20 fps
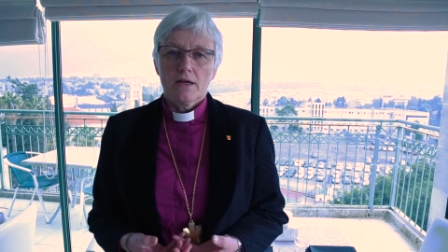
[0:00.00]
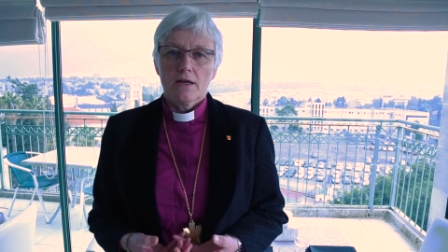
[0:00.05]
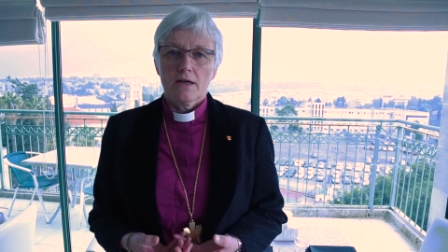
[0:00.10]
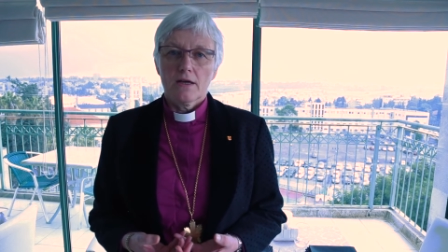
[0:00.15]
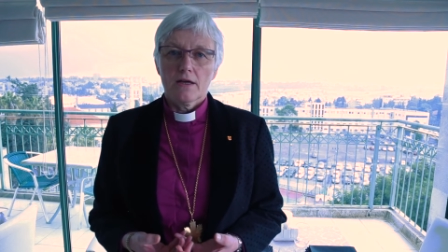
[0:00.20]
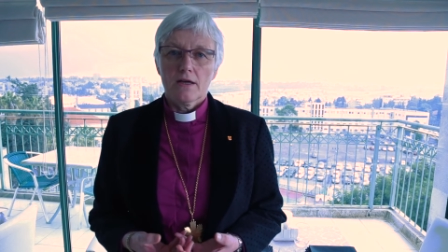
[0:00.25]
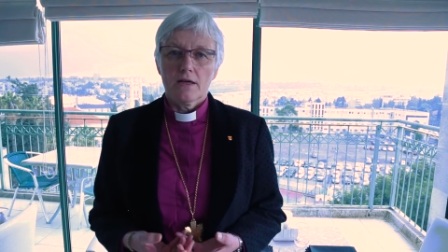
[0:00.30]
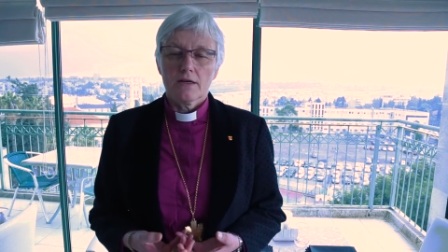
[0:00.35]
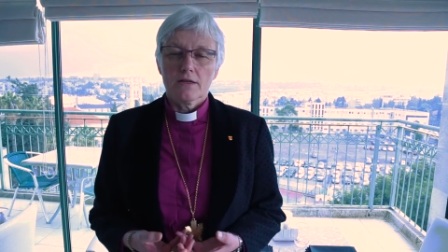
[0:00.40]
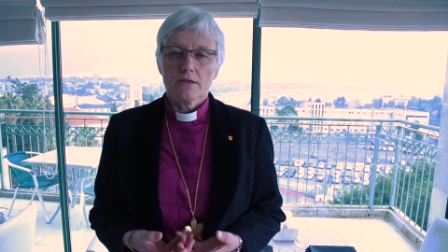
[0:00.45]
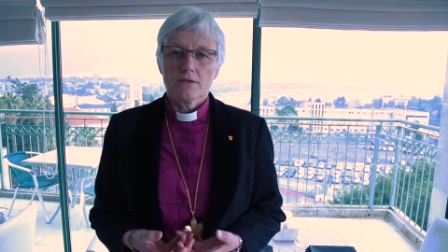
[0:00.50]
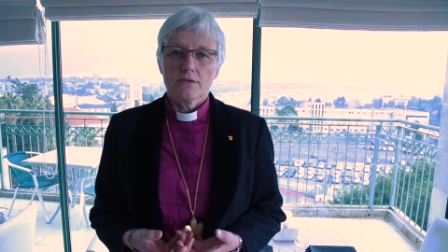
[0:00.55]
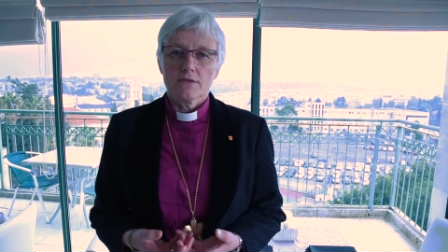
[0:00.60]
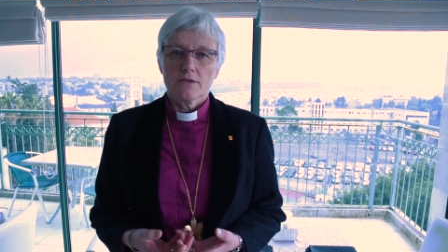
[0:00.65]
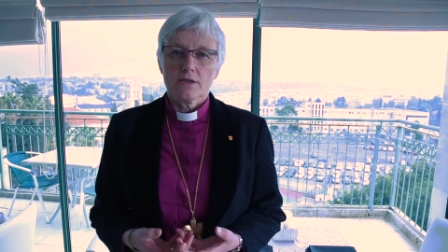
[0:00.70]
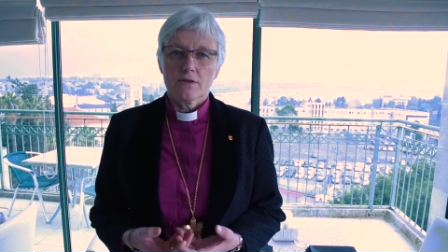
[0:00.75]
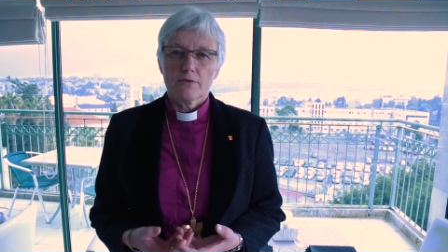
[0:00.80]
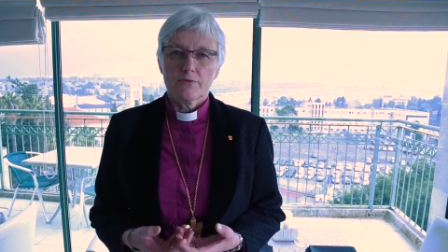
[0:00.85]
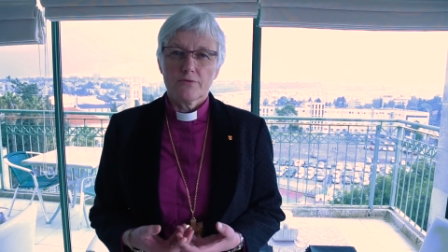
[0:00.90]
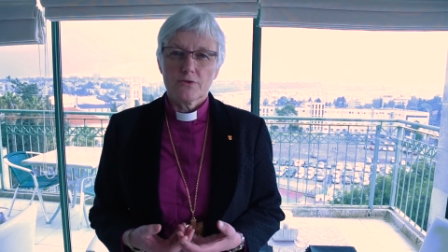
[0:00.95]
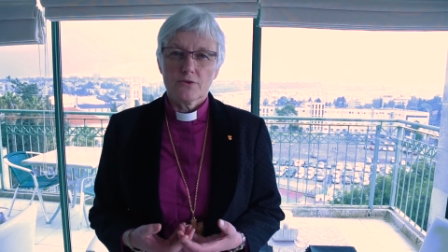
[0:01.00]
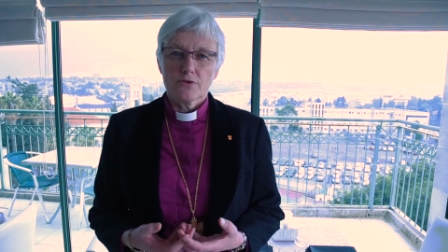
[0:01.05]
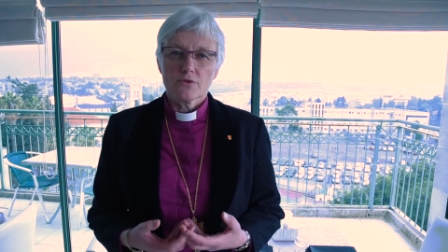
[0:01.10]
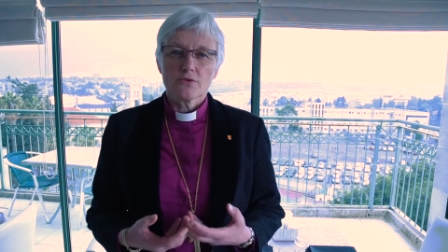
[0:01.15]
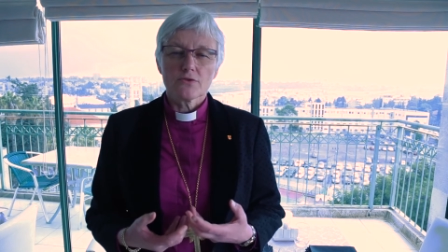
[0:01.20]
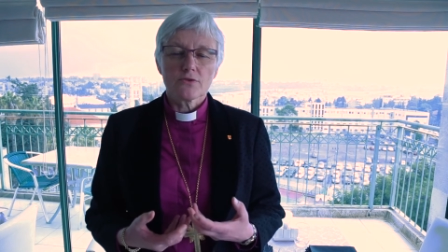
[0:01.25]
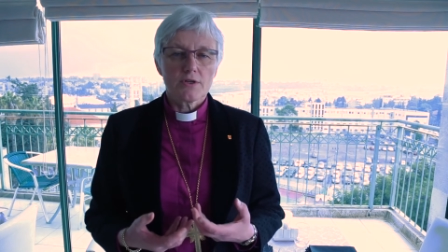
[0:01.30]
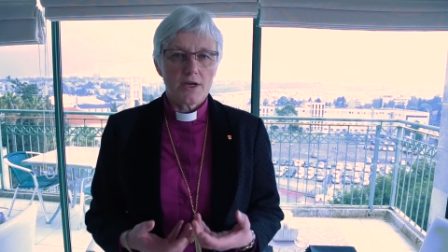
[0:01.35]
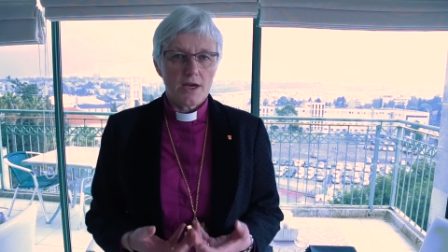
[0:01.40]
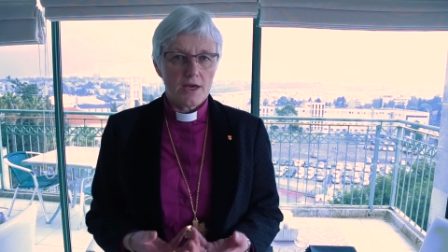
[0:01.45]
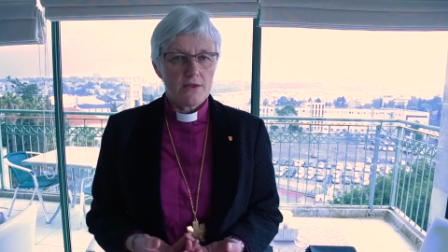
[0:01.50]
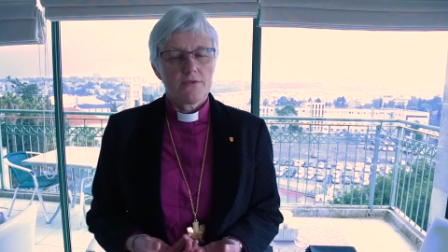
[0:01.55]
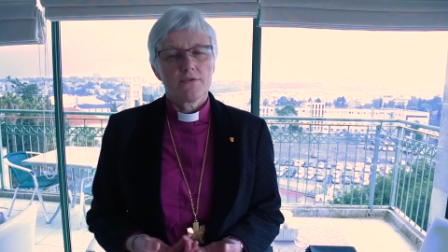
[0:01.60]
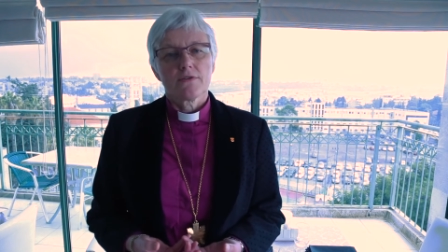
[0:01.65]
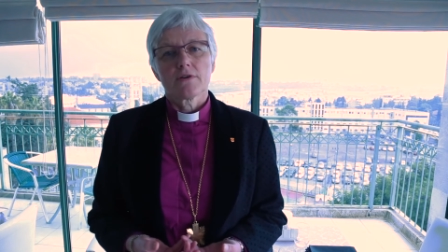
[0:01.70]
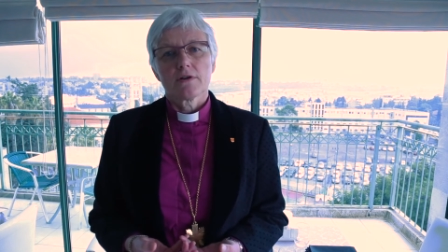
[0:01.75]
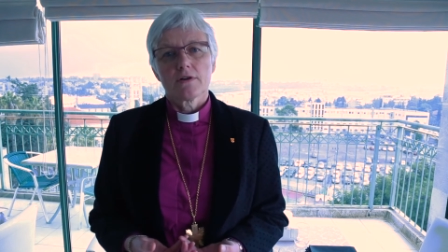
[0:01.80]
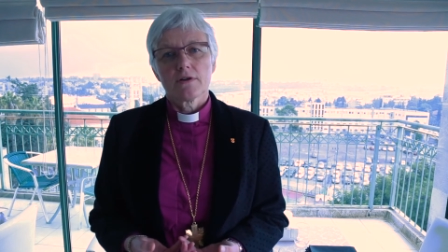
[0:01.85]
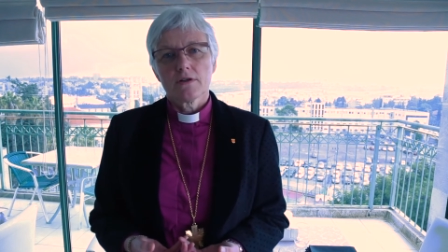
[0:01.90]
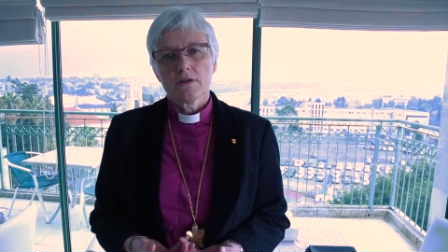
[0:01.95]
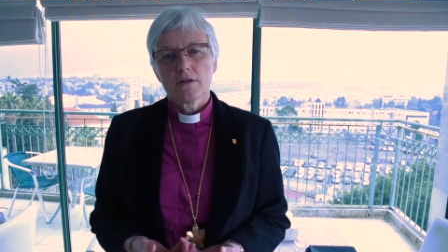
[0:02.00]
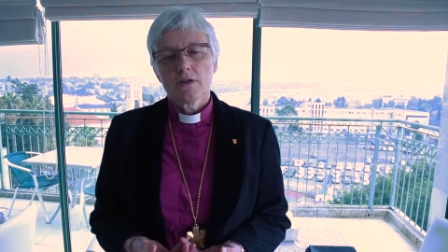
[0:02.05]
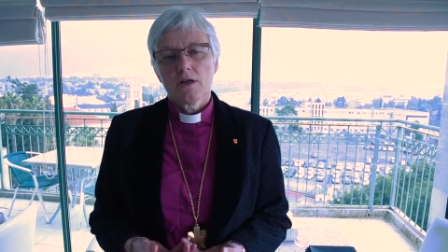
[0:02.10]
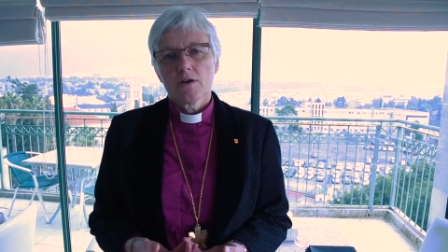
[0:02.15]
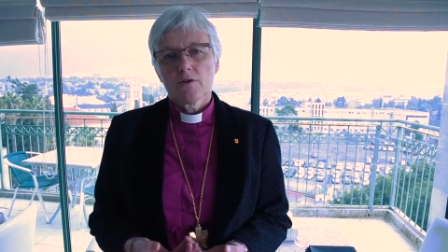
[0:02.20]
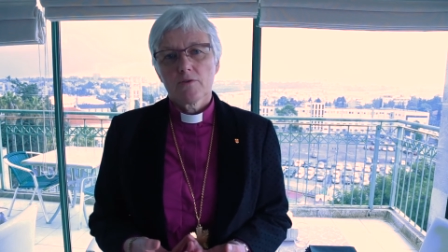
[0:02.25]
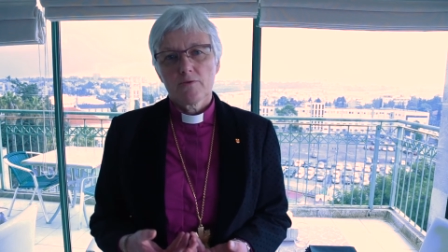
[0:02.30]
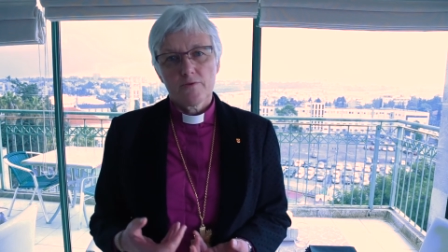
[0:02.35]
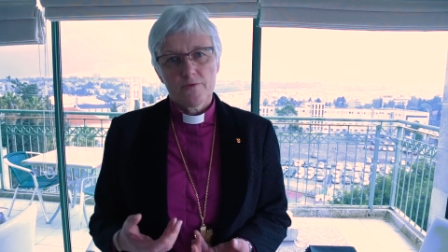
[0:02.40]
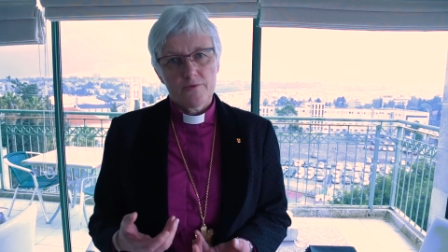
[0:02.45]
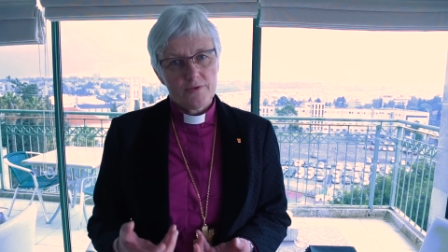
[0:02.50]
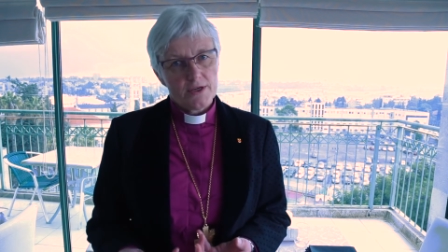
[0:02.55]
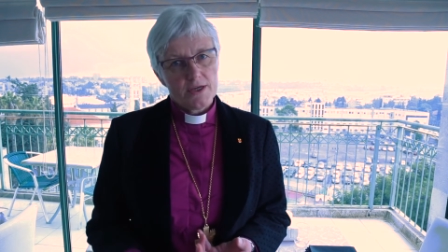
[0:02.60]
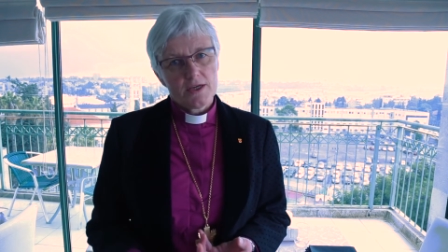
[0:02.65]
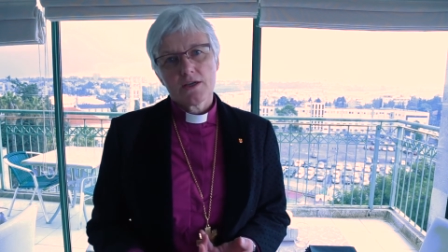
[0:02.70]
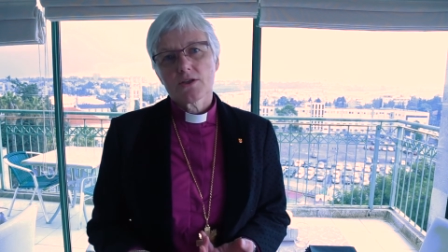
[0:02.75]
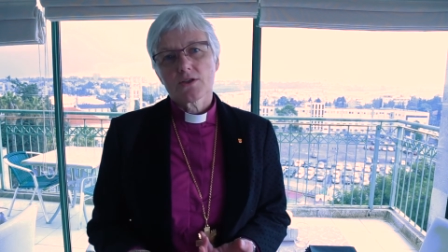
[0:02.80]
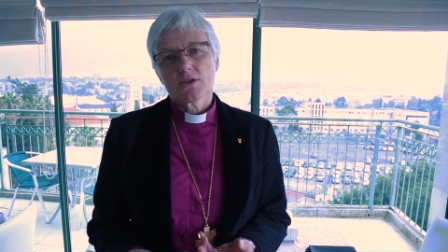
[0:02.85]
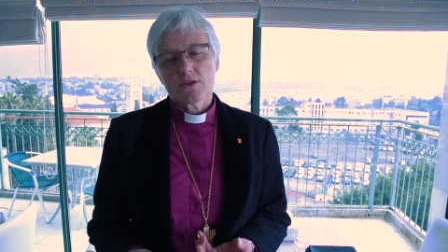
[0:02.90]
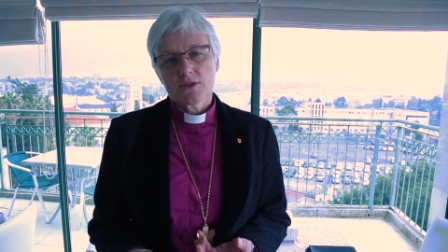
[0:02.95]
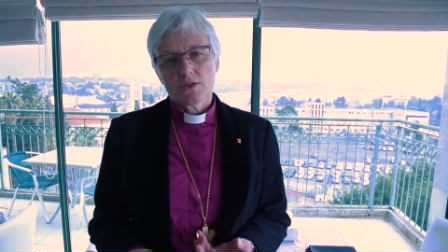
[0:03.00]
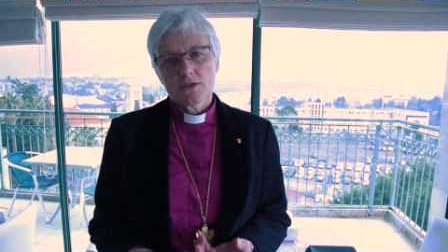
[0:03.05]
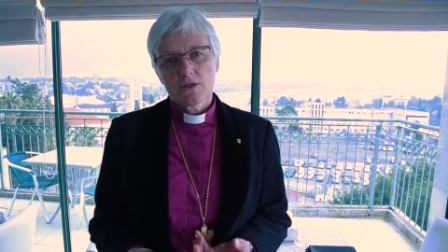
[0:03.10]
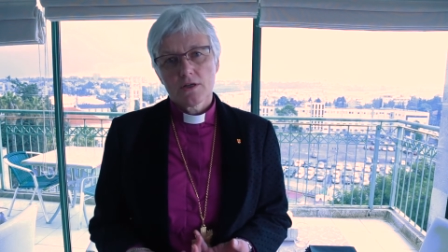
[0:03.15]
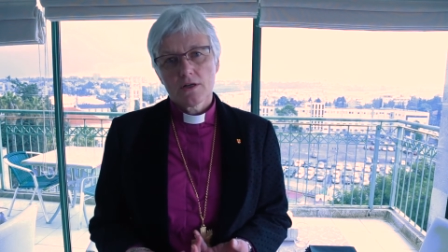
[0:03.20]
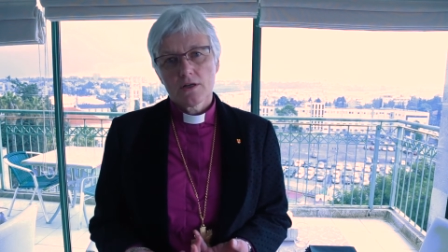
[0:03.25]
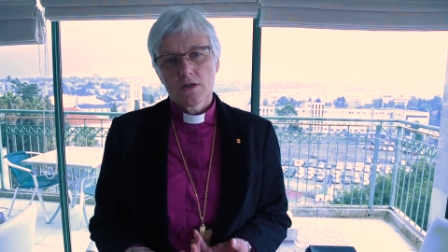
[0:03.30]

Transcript: and if you together face